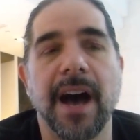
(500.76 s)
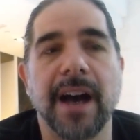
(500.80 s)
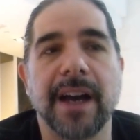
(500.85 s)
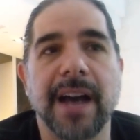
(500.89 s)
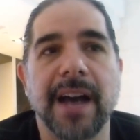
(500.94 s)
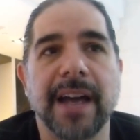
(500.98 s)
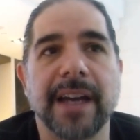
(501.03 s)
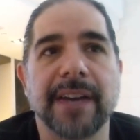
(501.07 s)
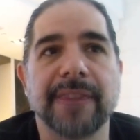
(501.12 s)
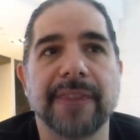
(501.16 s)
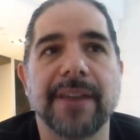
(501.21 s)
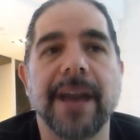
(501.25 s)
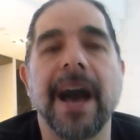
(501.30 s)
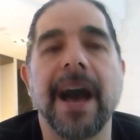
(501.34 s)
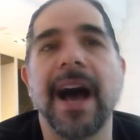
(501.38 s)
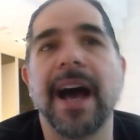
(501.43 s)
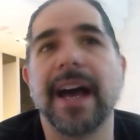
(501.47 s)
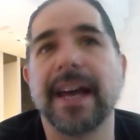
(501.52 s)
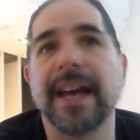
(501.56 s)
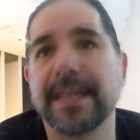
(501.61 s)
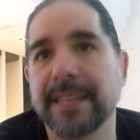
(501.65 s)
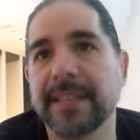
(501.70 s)
kind of
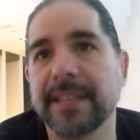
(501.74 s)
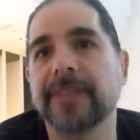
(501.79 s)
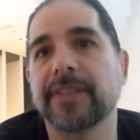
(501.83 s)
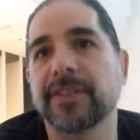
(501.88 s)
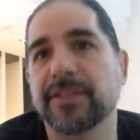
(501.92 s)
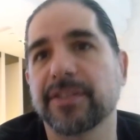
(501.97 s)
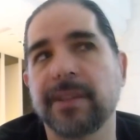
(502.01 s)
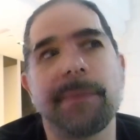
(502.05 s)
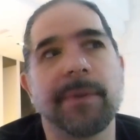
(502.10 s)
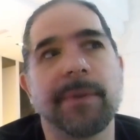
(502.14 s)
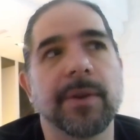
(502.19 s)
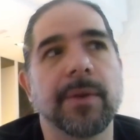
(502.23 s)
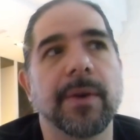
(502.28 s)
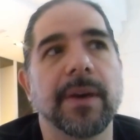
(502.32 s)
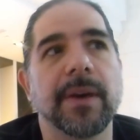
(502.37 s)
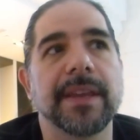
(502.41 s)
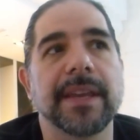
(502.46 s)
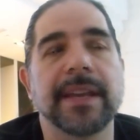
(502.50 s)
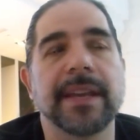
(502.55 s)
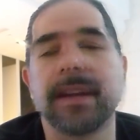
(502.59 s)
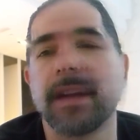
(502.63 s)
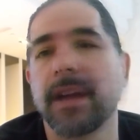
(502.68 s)
guy, and this is someone who
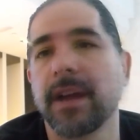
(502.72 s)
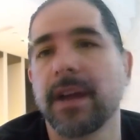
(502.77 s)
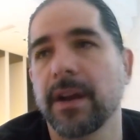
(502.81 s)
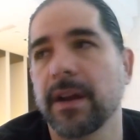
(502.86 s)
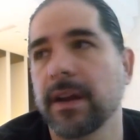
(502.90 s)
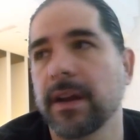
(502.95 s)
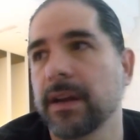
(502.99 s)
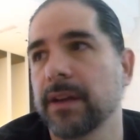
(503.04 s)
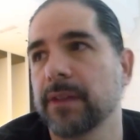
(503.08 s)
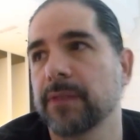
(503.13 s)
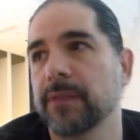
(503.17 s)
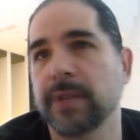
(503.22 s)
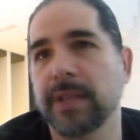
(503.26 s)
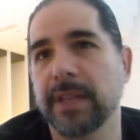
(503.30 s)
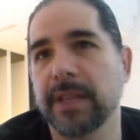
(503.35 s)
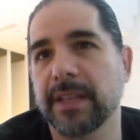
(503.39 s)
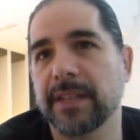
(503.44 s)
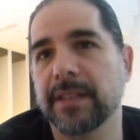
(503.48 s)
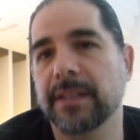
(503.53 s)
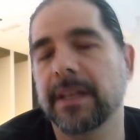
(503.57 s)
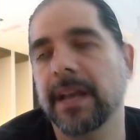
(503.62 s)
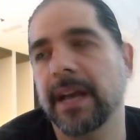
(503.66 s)
I think
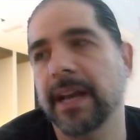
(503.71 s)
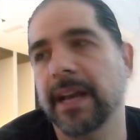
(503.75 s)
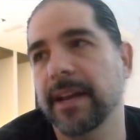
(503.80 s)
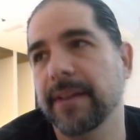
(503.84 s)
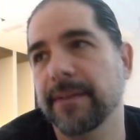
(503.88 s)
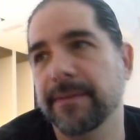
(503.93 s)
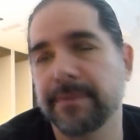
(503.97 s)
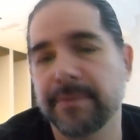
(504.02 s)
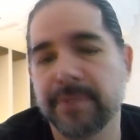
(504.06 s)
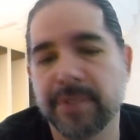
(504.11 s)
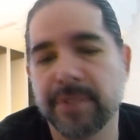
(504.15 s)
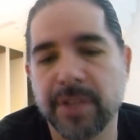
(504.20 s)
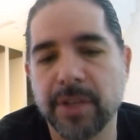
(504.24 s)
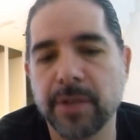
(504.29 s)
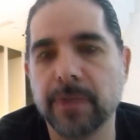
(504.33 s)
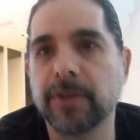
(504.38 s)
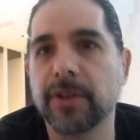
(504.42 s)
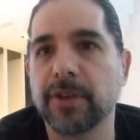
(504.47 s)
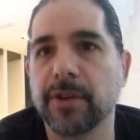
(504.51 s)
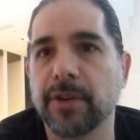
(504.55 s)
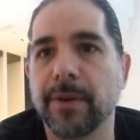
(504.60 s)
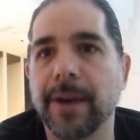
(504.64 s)
really kind of
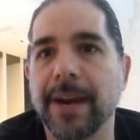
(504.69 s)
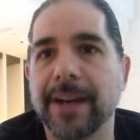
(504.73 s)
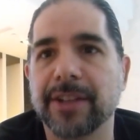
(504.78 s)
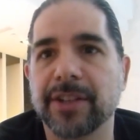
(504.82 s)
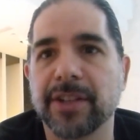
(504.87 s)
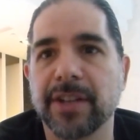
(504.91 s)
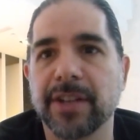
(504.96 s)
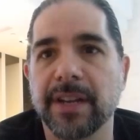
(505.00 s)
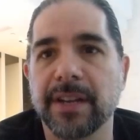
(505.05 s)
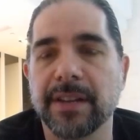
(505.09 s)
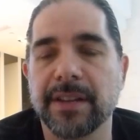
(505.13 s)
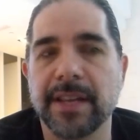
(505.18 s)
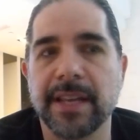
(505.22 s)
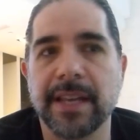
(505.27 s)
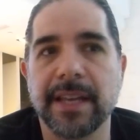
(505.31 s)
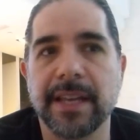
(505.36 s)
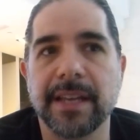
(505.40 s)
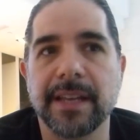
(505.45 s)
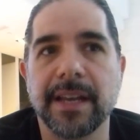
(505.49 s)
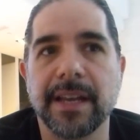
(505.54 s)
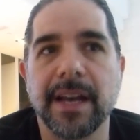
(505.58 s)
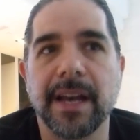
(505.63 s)
skewed the direction.
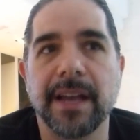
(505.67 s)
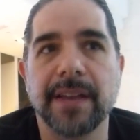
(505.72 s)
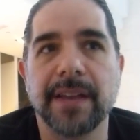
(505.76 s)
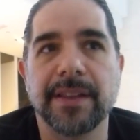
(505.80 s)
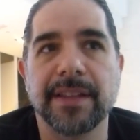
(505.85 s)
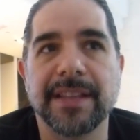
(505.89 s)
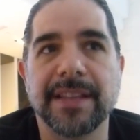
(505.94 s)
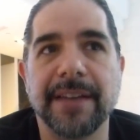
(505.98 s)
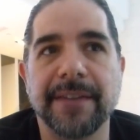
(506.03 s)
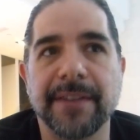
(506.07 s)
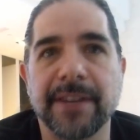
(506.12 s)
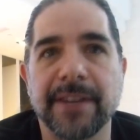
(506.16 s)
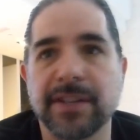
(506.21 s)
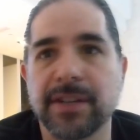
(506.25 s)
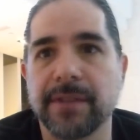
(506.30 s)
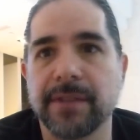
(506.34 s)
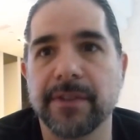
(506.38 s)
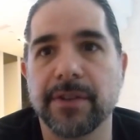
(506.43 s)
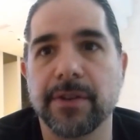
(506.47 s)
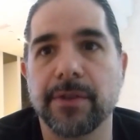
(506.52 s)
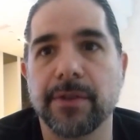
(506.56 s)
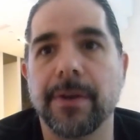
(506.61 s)
The
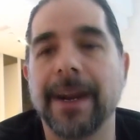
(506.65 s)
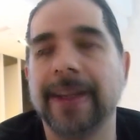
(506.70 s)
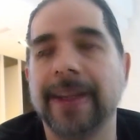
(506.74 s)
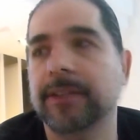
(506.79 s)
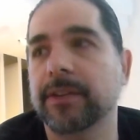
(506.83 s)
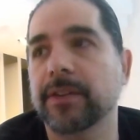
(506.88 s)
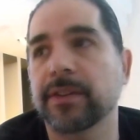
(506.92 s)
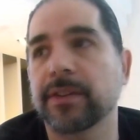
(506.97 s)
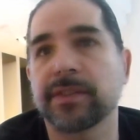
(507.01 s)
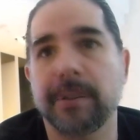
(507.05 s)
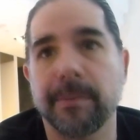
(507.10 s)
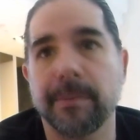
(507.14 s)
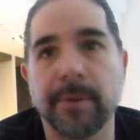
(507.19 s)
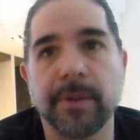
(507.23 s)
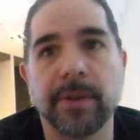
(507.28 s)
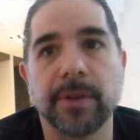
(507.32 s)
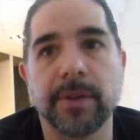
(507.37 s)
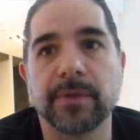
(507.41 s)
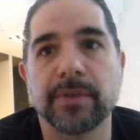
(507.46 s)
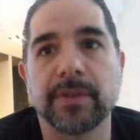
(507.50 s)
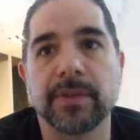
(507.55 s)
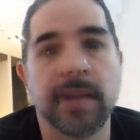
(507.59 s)
definition of a director is
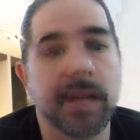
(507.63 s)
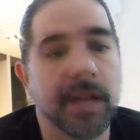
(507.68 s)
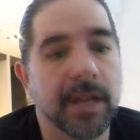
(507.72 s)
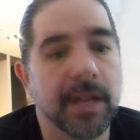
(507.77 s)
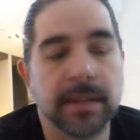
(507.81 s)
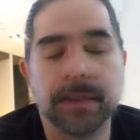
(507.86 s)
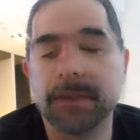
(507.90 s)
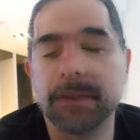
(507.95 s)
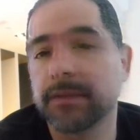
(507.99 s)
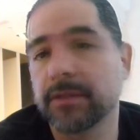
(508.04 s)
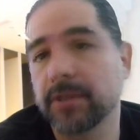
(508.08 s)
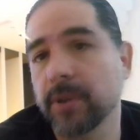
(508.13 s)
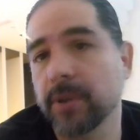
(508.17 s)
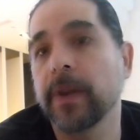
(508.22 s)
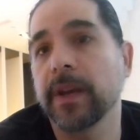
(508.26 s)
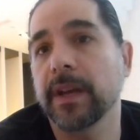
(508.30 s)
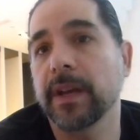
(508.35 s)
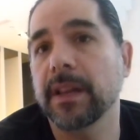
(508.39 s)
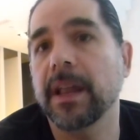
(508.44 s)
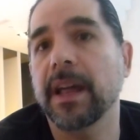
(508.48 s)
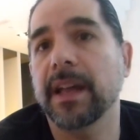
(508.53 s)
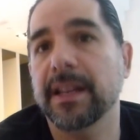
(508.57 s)
someone who's
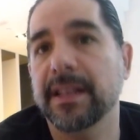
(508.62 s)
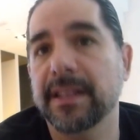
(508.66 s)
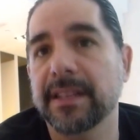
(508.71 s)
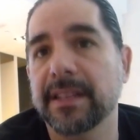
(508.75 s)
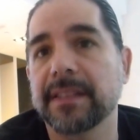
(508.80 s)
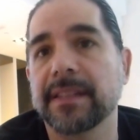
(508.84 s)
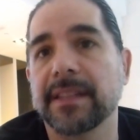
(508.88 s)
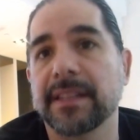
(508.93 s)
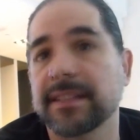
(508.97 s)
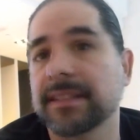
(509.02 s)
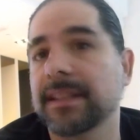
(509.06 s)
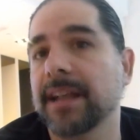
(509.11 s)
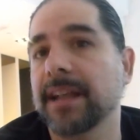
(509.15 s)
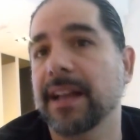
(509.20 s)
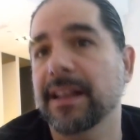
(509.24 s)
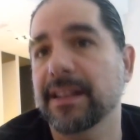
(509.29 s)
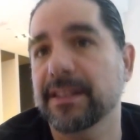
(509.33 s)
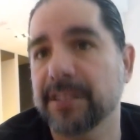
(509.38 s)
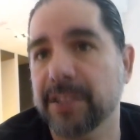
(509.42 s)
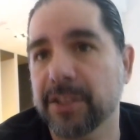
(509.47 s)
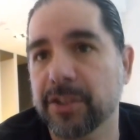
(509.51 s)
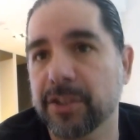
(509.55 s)
doing a lot of these
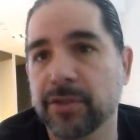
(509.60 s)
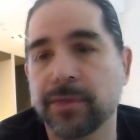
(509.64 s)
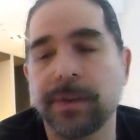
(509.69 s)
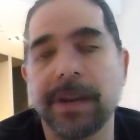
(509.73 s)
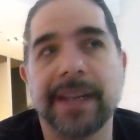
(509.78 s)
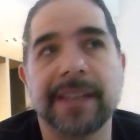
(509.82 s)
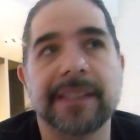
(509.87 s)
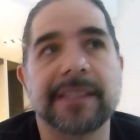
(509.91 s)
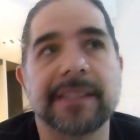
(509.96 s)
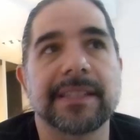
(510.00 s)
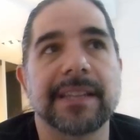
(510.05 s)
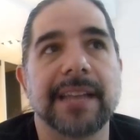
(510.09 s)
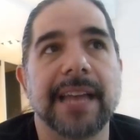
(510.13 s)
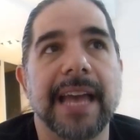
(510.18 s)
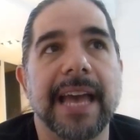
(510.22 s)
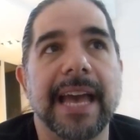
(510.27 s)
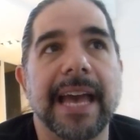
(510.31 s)
stylistic tricks.